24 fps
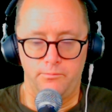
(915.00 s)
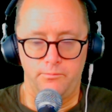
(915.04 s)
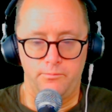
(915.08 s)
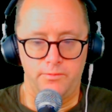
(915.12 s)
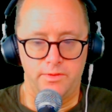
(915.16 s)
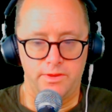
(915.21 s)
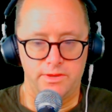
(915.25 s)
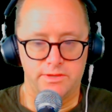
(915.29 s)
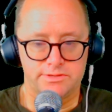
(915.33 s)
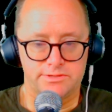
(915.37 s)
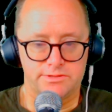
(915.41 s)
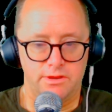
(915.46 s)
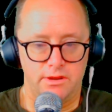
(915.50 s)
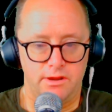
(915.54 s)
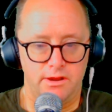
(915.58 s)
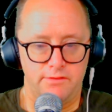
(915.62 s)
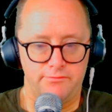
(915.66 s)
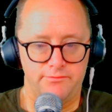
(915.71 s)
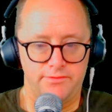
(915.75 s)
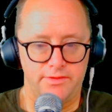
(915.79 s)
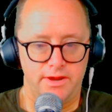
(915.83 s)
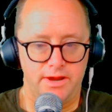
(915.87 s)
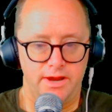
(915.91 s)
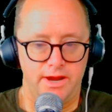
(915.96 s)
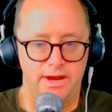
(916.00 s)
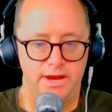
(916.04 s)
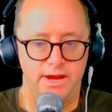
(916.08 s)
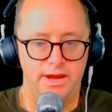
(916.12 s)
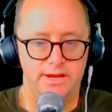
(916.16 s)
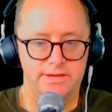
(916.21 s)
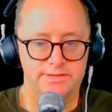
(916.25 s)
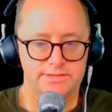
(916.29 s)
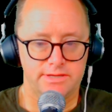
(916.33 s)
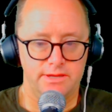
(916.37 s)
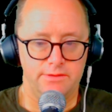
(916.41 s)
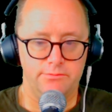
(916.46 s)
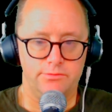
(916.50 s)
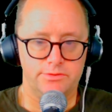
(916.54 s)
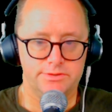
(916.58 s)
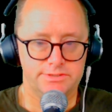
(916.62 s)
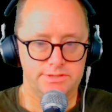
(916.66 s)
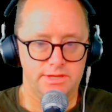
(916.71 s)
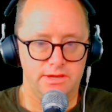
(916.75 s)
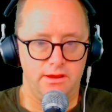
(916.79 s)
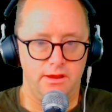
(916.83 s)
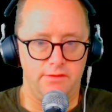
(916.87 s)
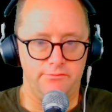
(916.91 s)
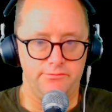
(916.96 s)
is off the highs and will
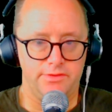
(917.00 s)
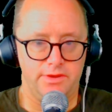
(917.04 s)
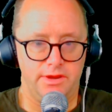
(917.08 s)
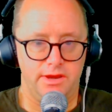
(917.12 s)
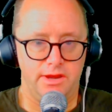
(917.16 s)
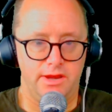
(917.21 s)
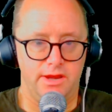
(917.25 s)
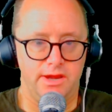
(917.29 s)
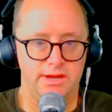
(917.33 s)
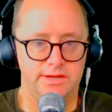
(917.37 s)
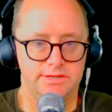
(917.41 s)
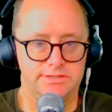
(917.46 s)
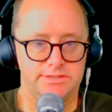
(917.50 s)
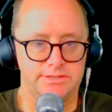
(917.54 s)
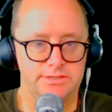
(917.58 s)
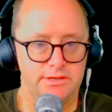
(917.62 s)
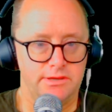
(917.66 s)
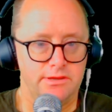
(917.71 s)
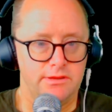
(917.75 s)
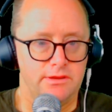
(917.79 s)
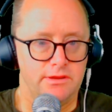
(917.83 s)
stay off the highs.